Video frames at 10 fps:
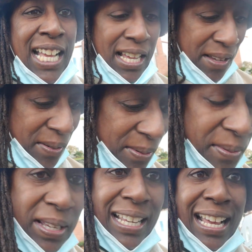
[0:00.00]
Uh-oh,
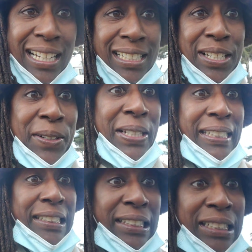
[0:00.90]
I gotta turn
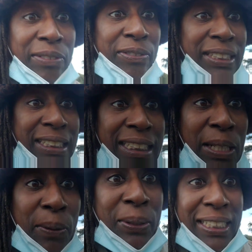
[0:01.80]
this off with the
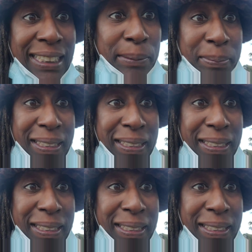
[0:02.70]
doggies.